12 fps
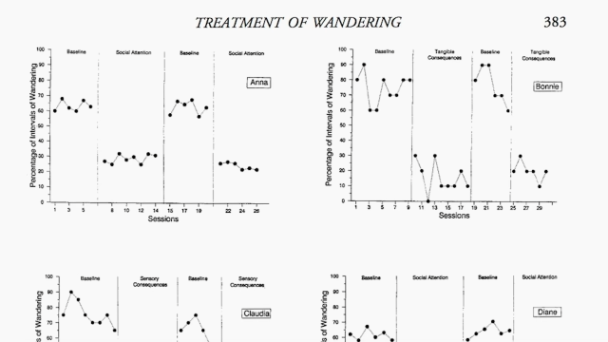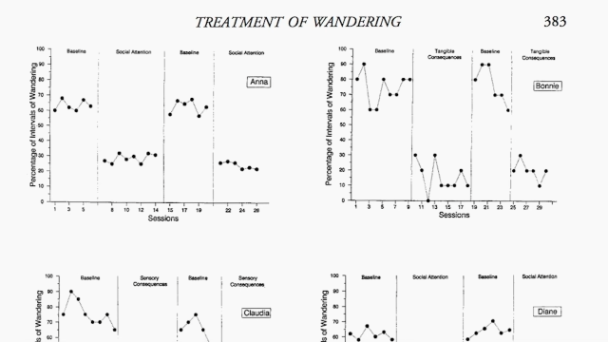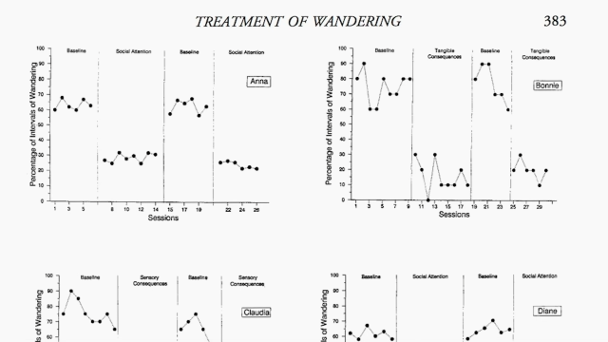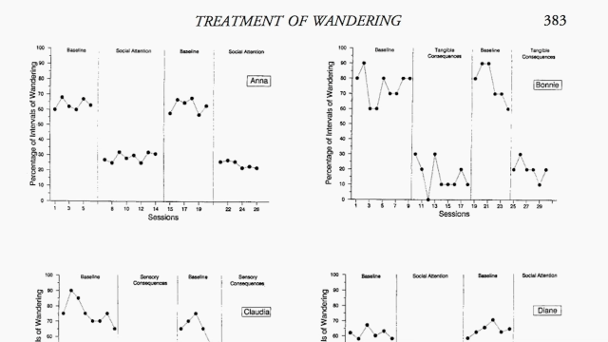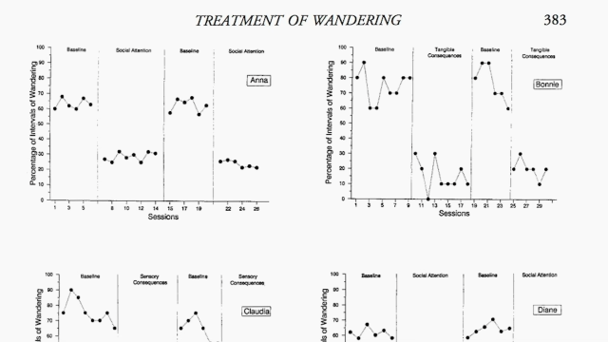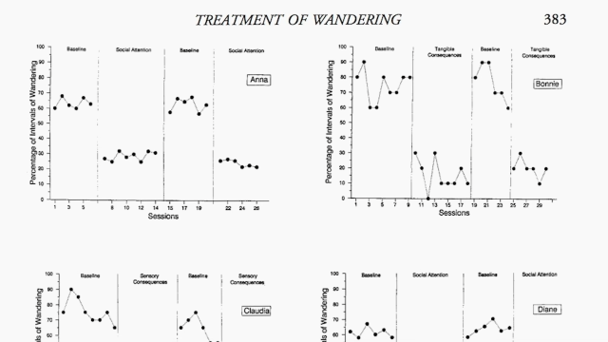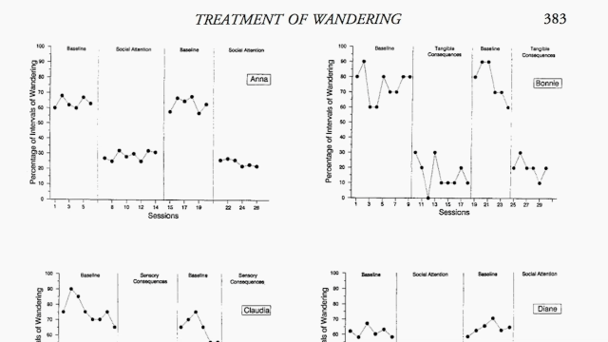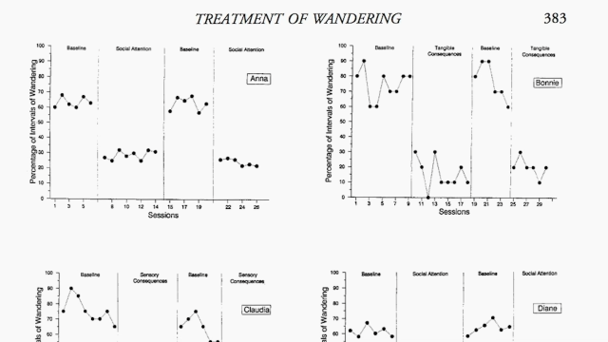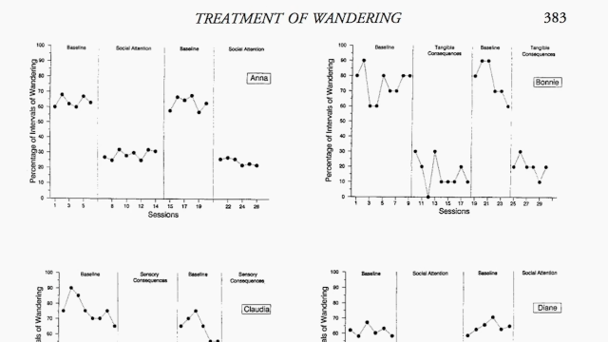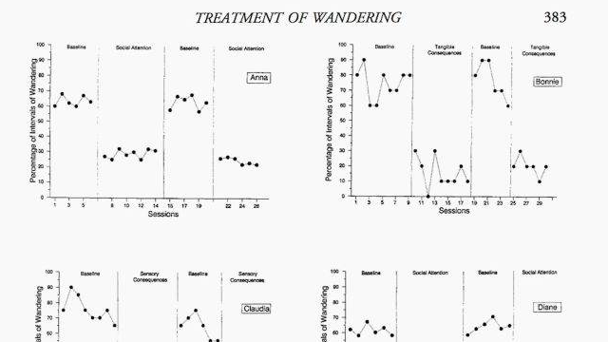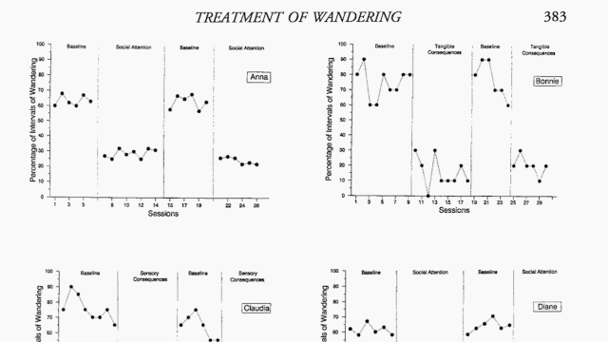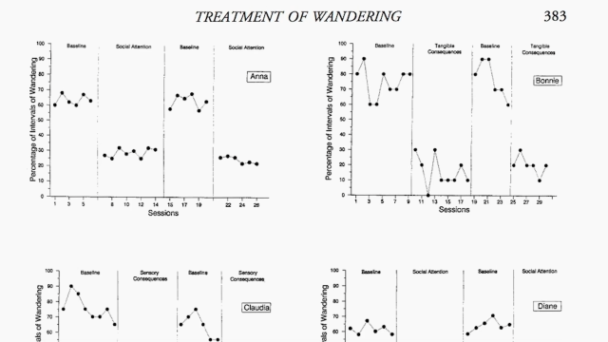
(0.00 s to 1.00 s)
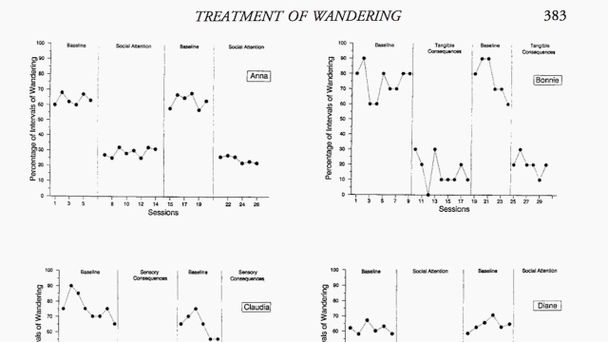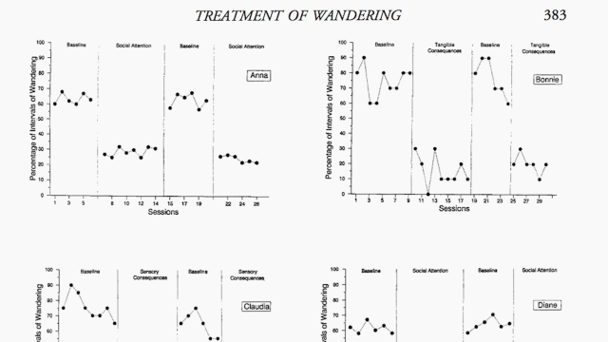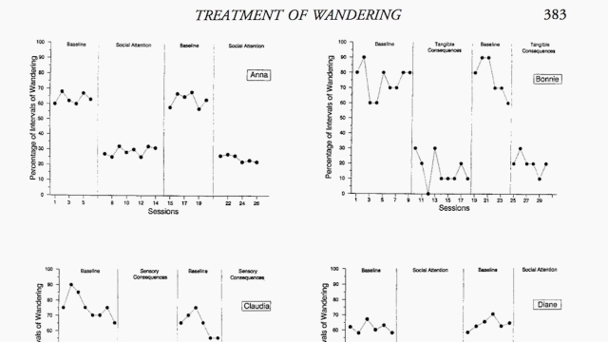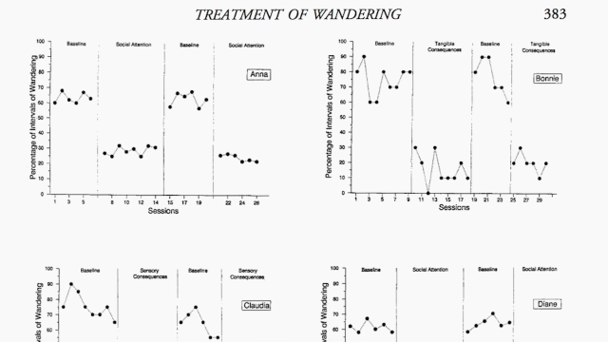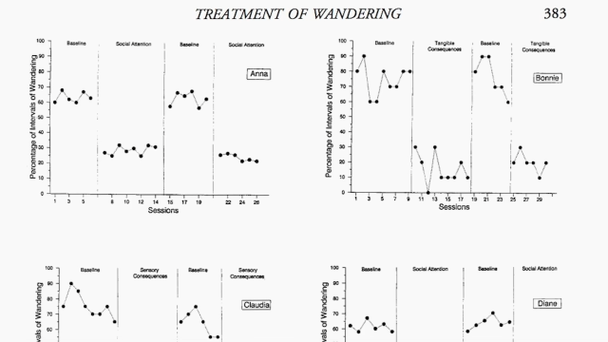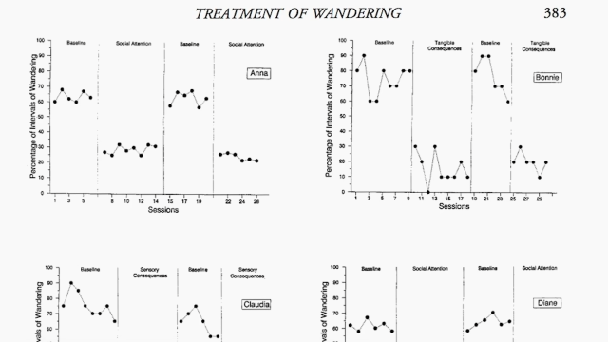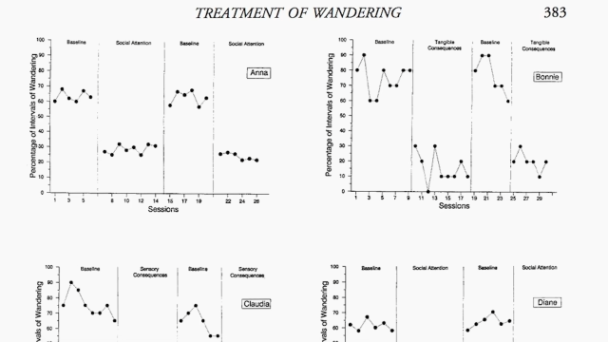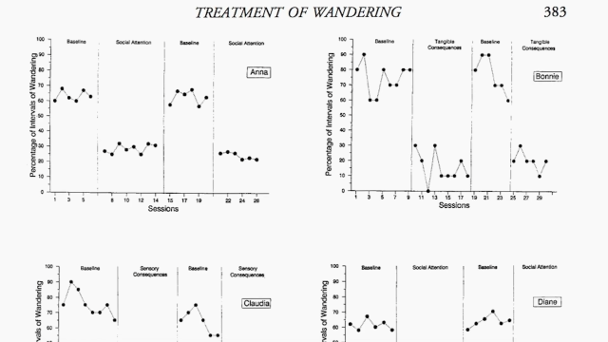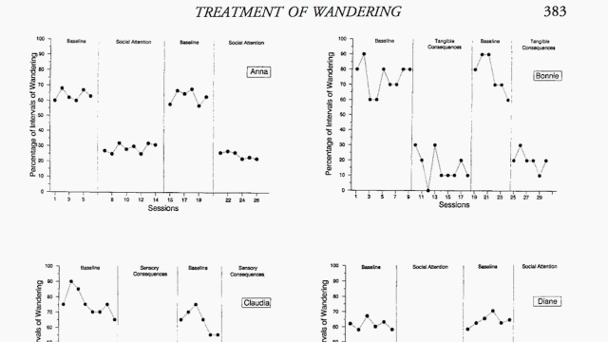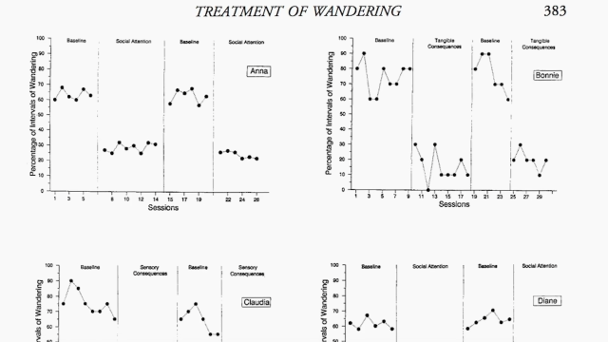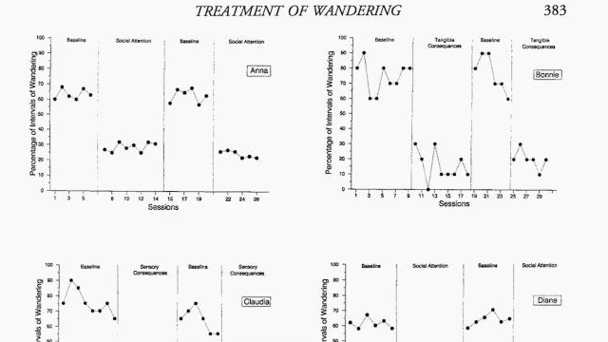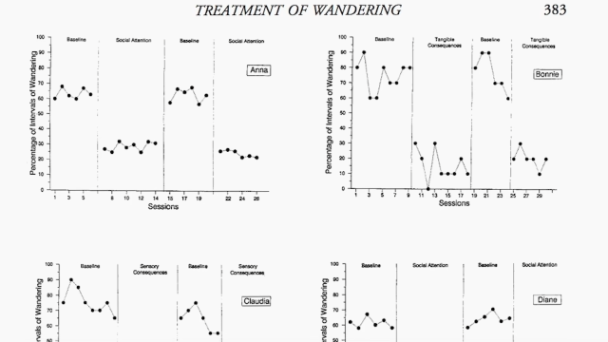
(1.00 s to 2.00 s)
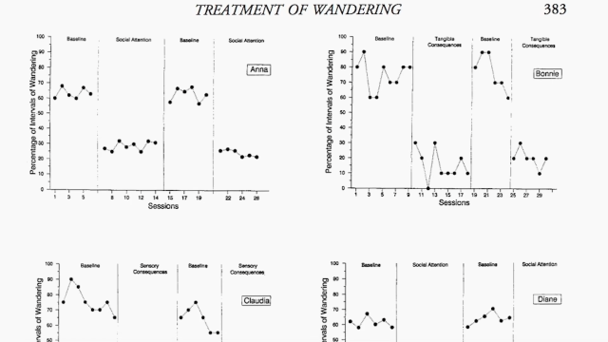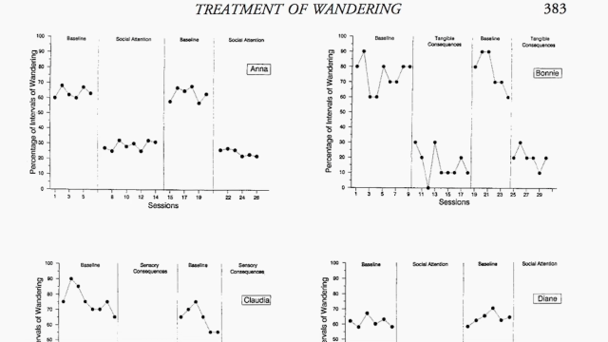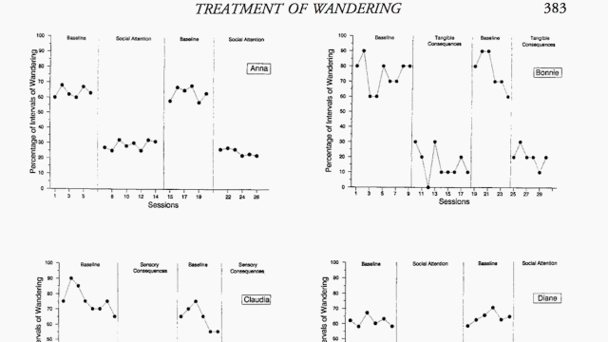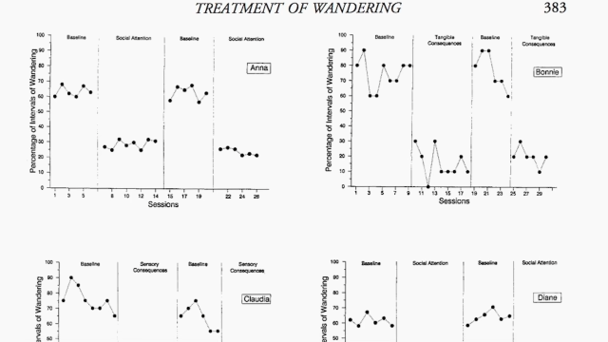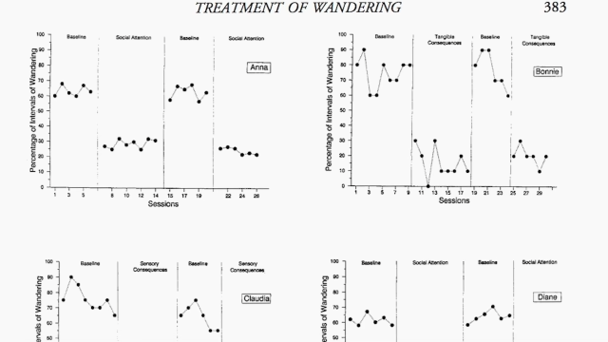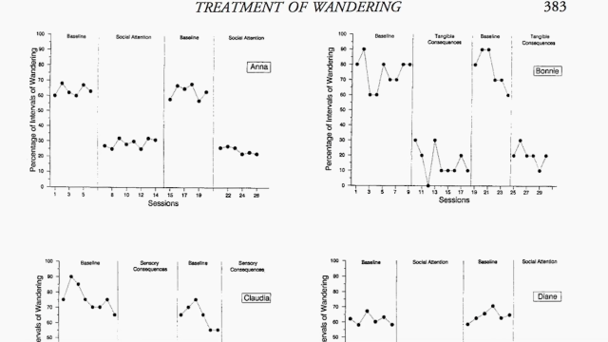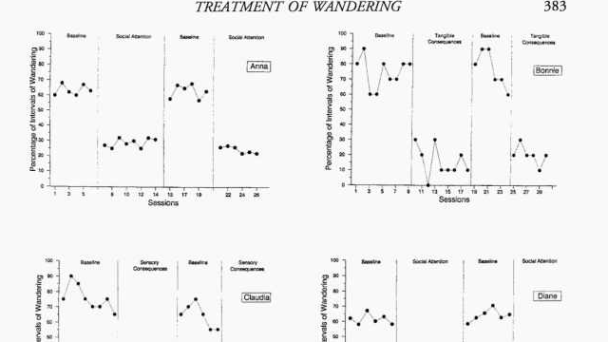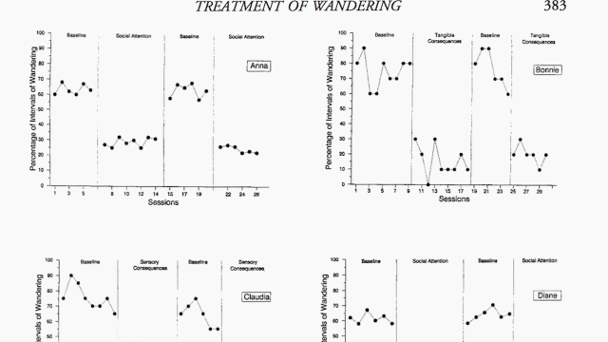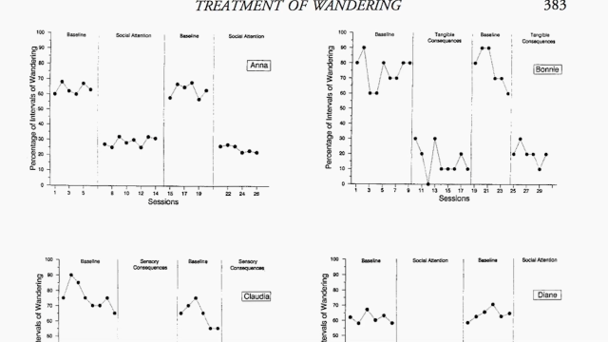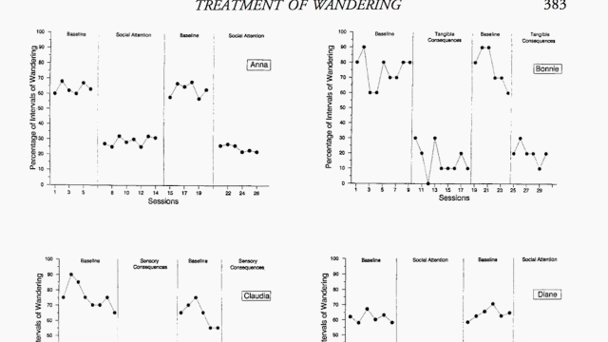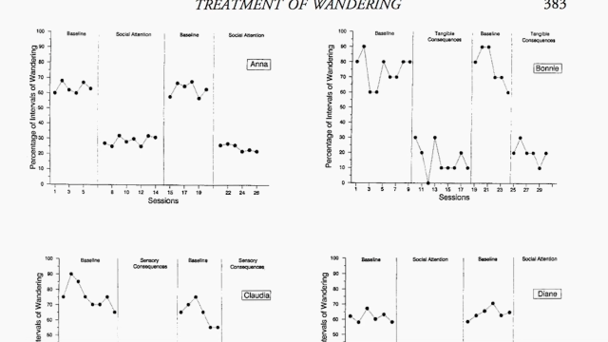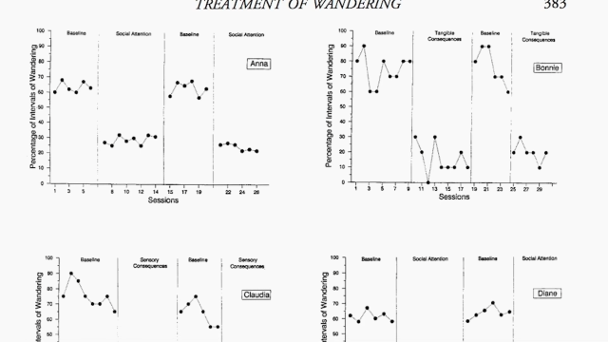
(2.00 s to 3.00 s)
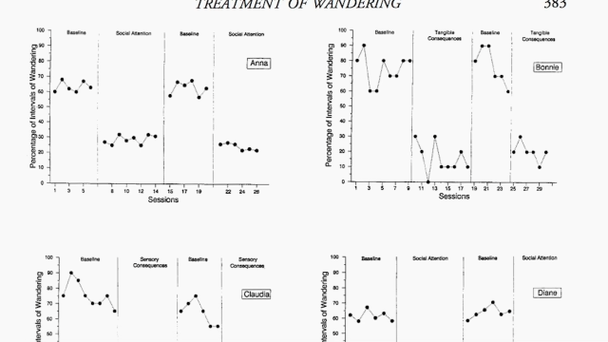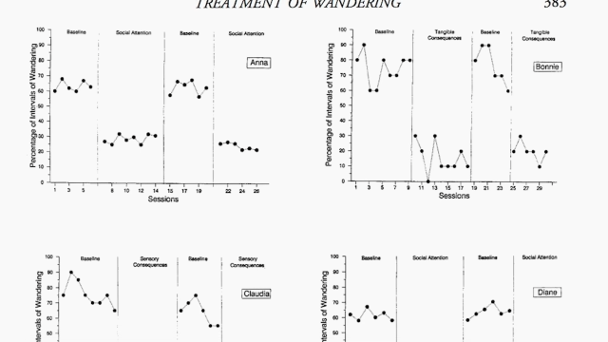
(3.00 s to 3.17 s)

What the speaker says: [unreadable: no face in view]